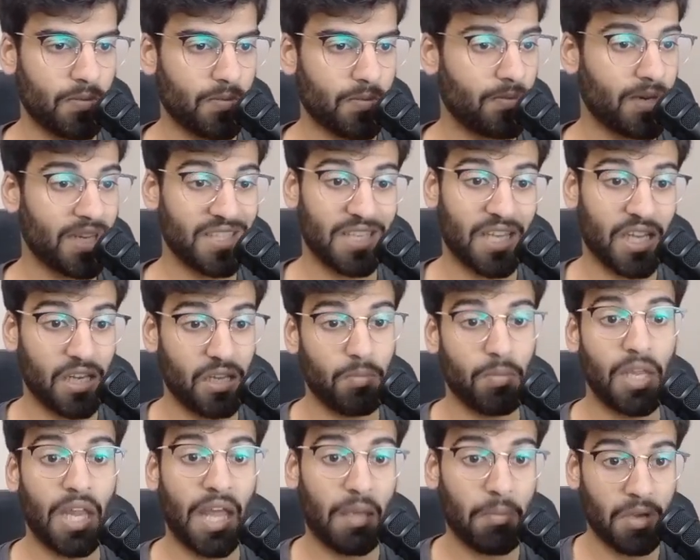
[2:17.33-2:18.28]
By
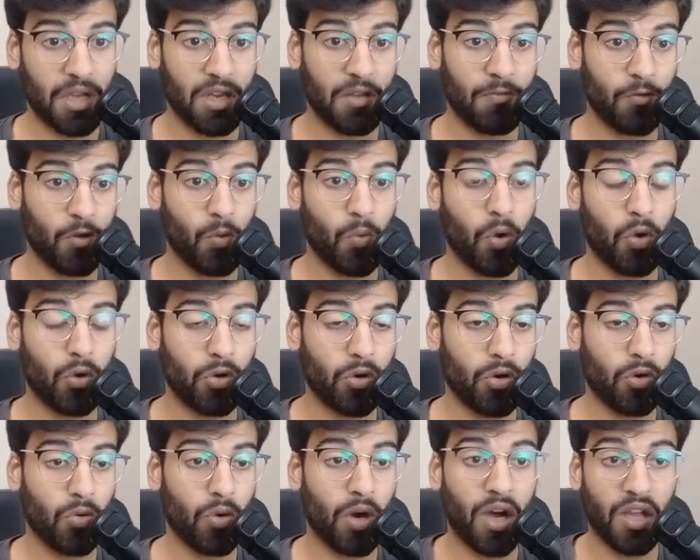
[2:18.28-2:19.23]
scalable, I mean if you want to
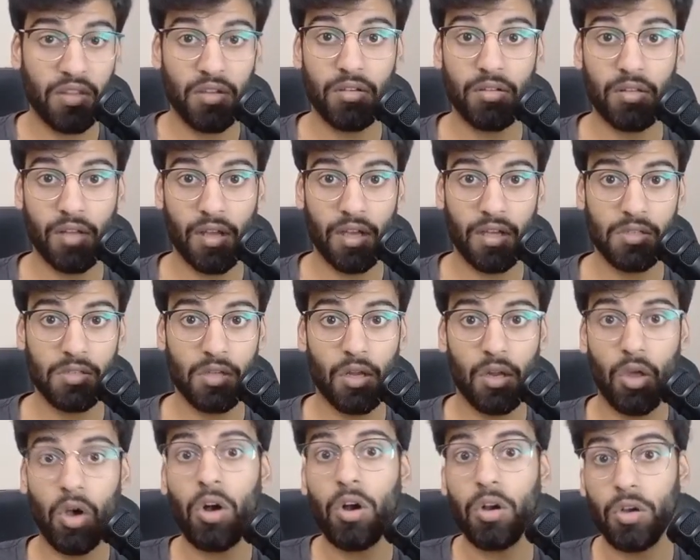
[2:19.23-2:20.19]
do other things
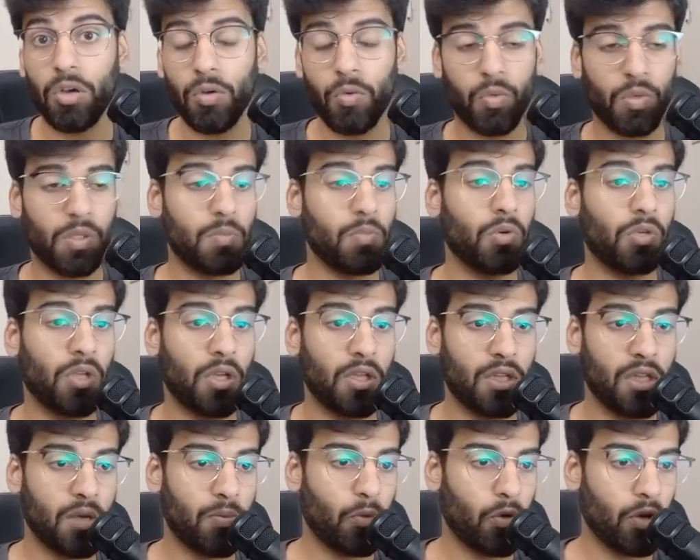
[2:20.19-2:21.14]
along with booking
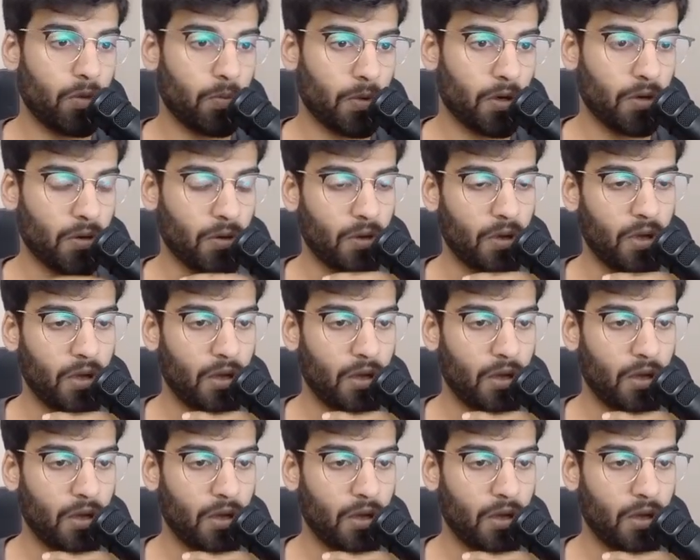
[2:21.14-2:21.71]
the appointment